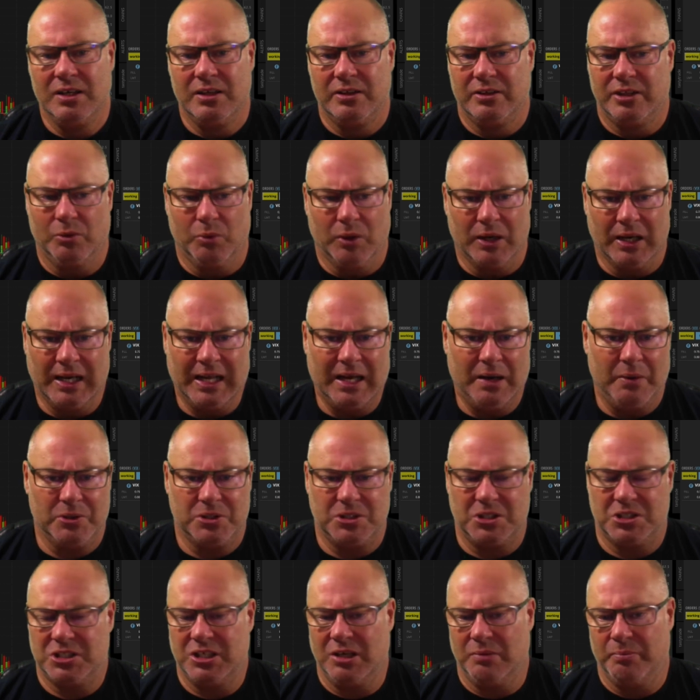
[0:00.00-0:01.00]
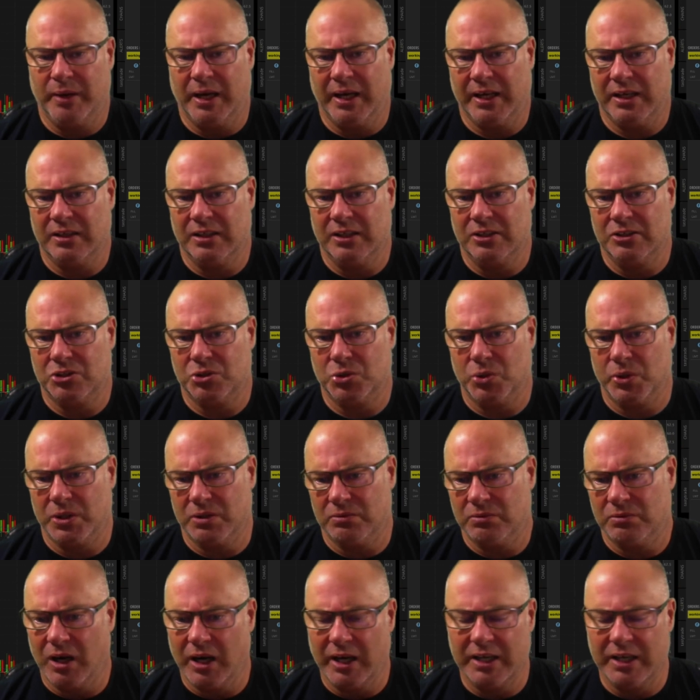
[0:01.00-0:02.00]
that will allow us to sit back and enjoy
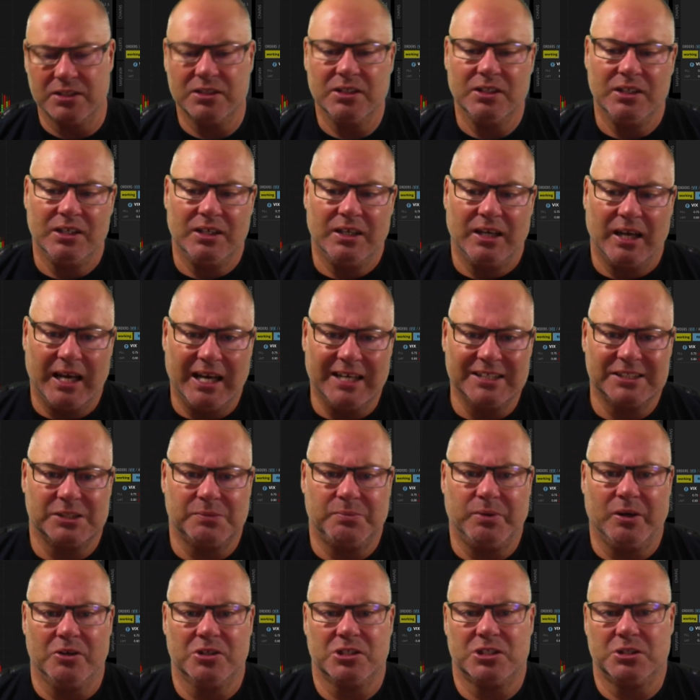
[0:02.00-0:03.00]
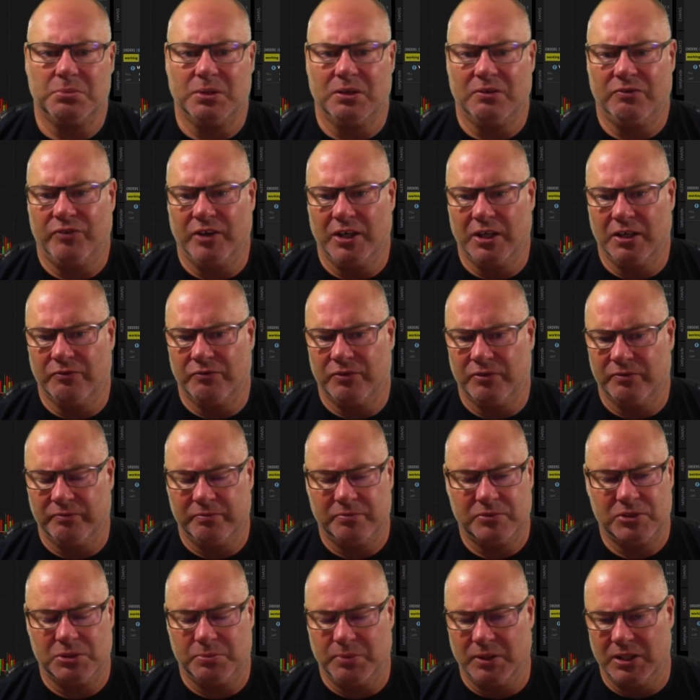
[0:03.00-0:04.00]
the ride, as opposed to
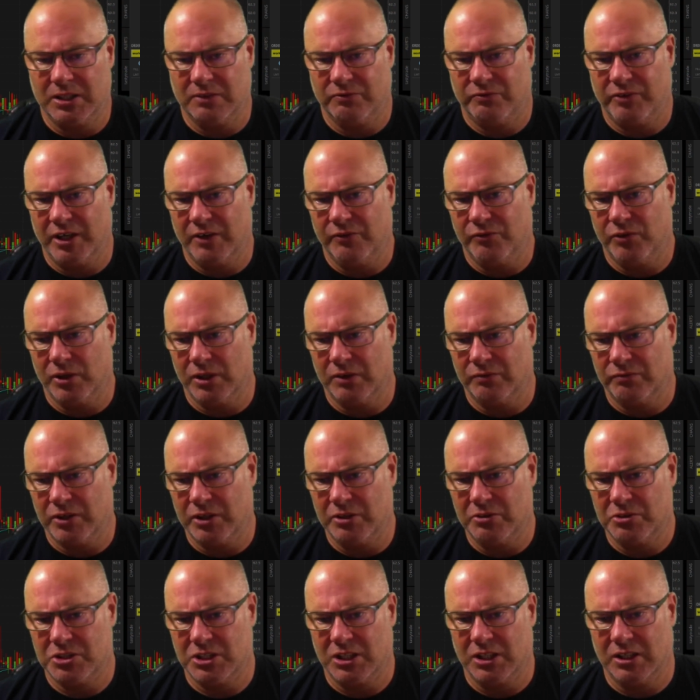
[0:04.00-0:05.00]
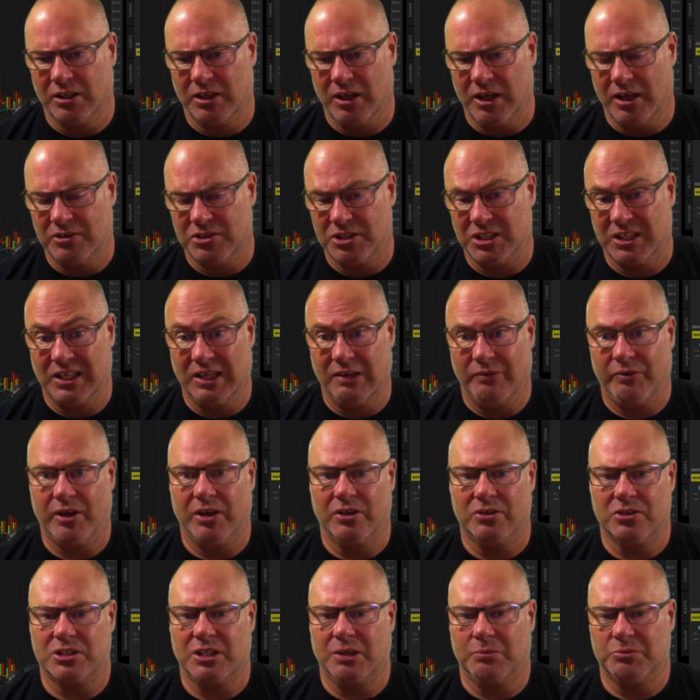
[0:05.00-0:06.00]
being fearful of losing
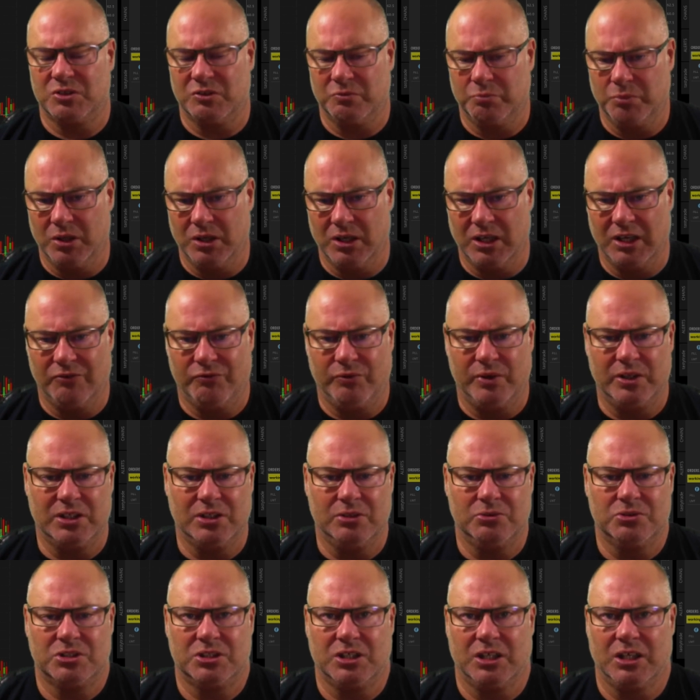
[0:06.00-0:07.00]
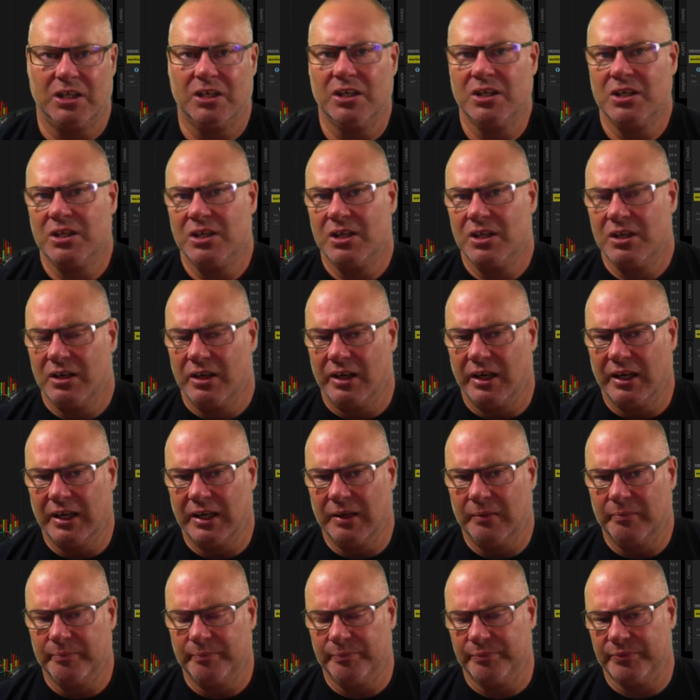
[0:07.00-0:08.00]
significant sums of money if we do see
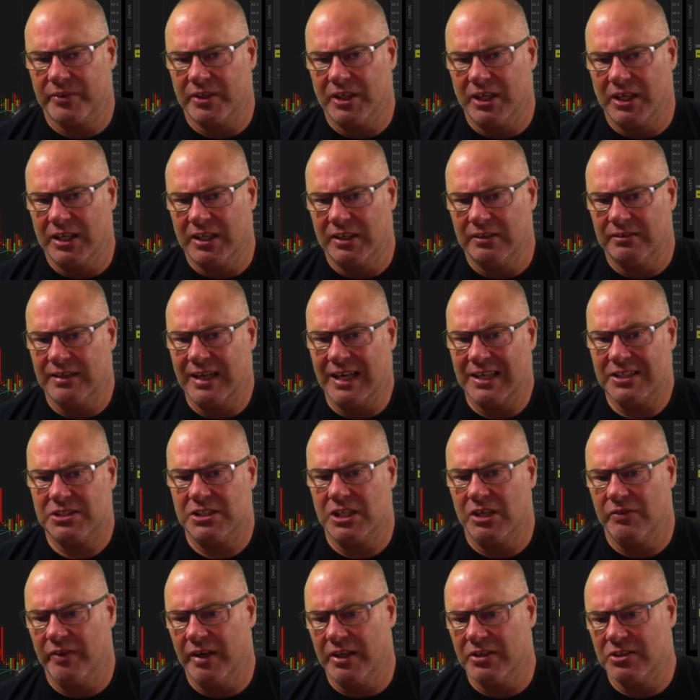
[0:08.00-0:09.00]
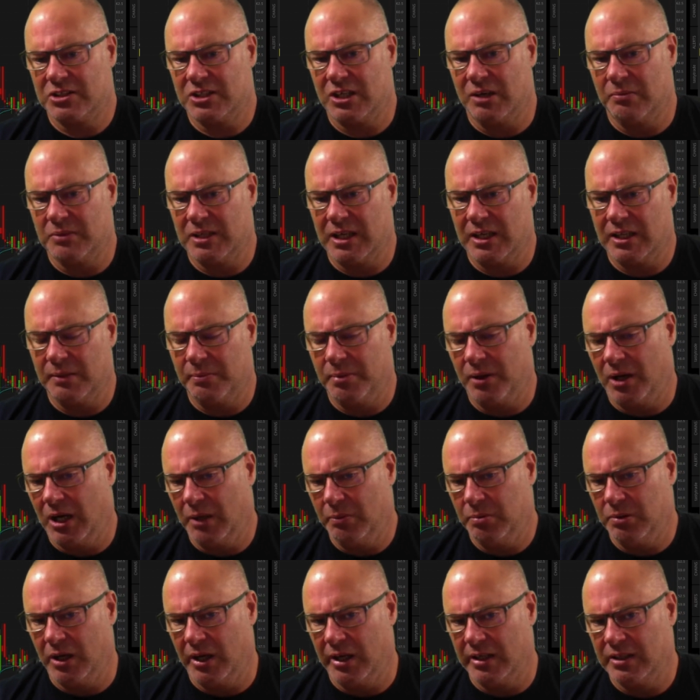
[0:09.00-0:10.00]
nasty events come down the
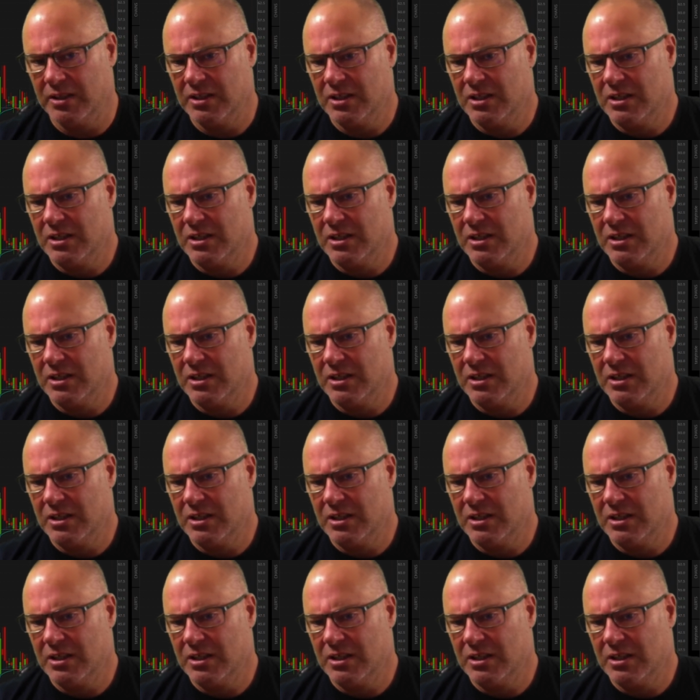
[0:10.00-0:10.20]
pipeline.